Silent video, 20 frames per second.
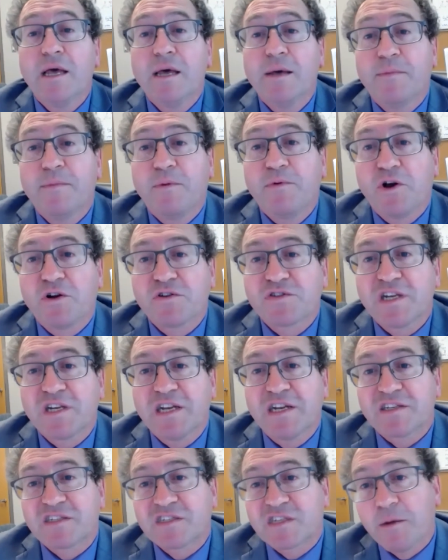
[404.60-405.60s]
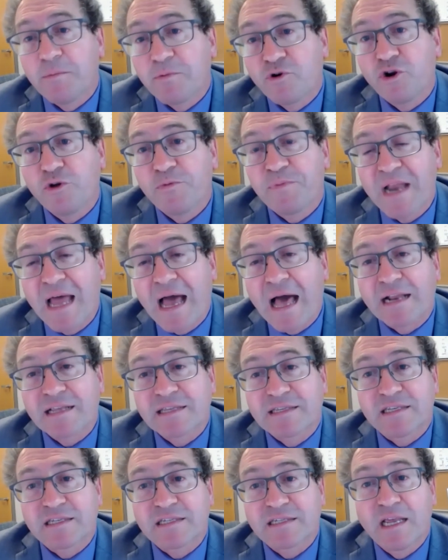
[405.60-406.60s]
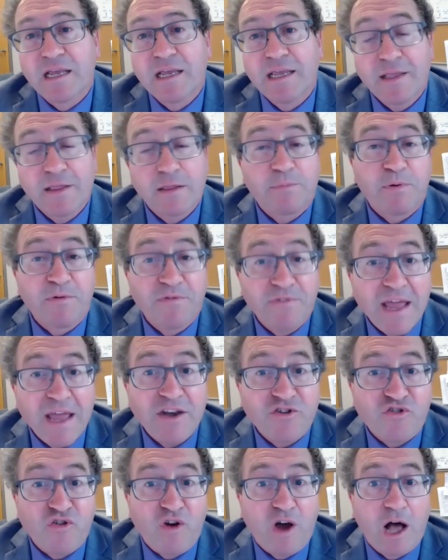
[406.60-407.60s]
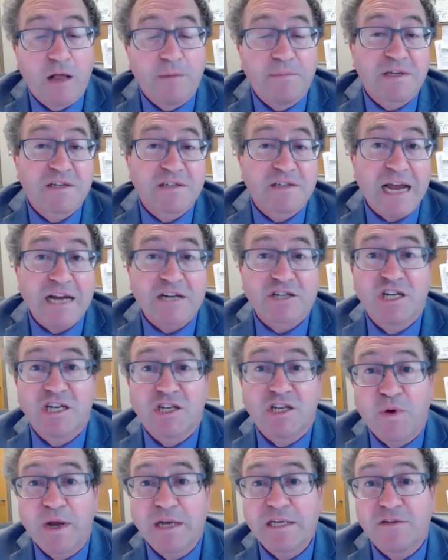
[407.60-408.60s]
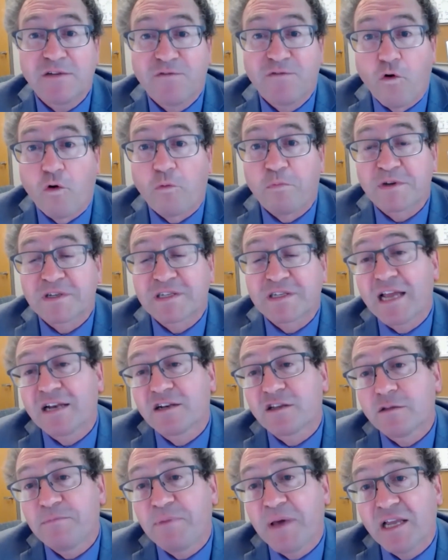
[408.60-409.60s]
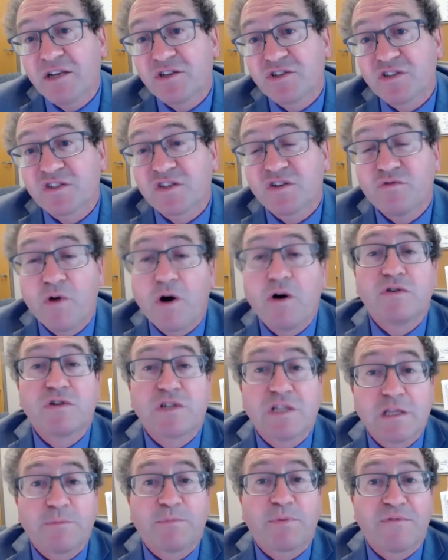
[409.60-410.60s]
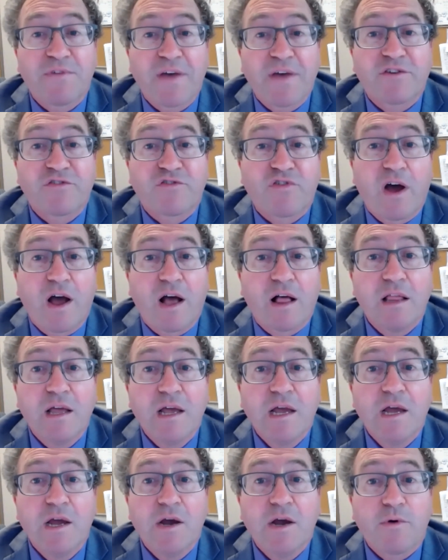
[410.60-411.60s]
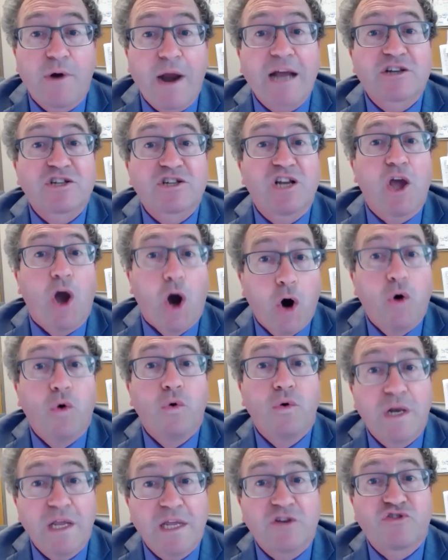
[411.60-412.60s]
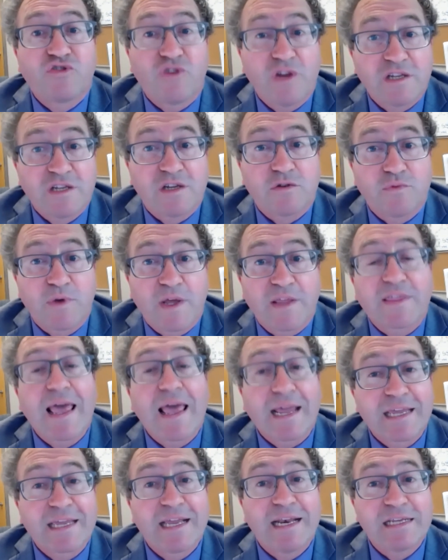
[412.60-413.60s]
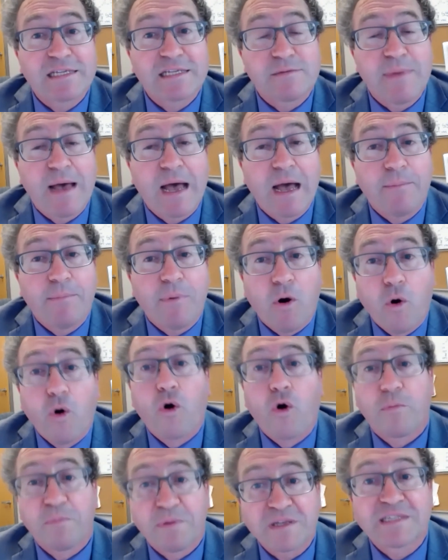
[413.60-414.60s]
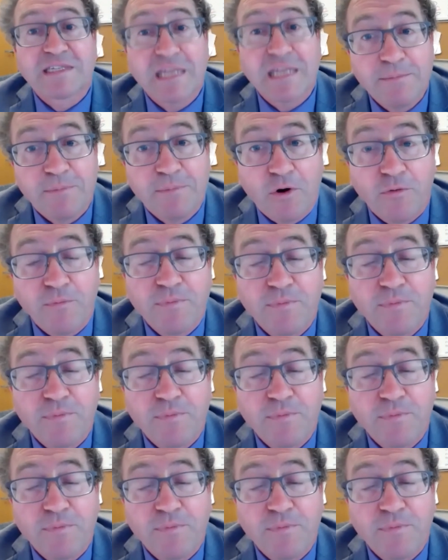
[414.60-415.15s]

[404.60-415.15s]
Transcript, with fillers: But we also did a subgroup analysis in the PREVENT trial, because actually 24% of the patients enrolled in the PREVENT trial were actually only treated with eculizumab or placebo.